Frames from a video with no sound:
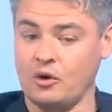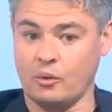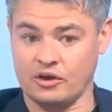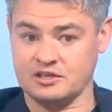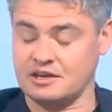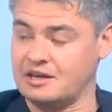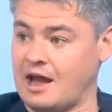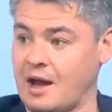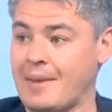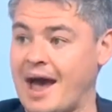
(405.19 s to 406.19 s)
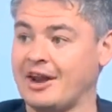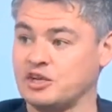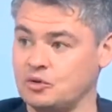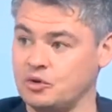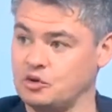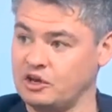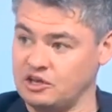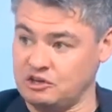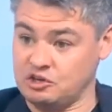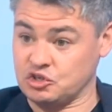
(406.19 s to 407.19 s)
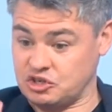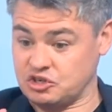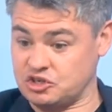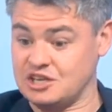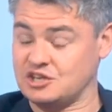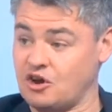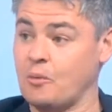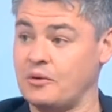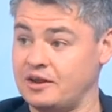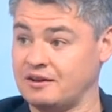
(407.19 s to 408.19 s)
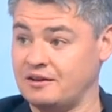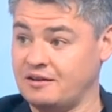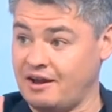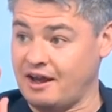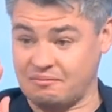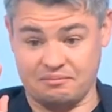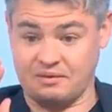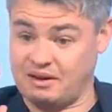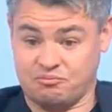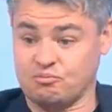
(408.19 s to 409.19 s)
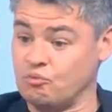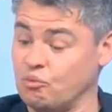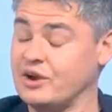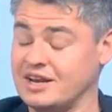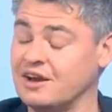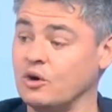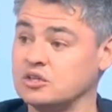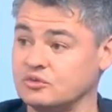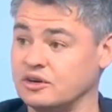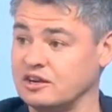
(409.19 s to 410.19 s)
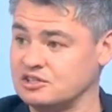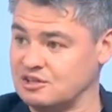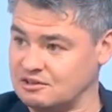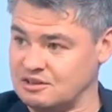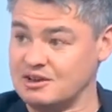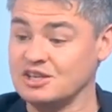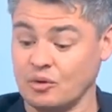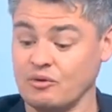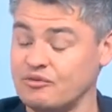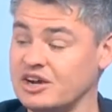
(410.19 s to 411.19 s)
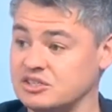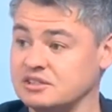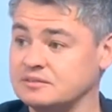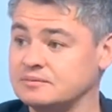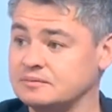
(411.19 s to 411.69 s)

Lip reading: Whereas Amad is someone who just sees an opening and really goes for it. And it is quite refreshing.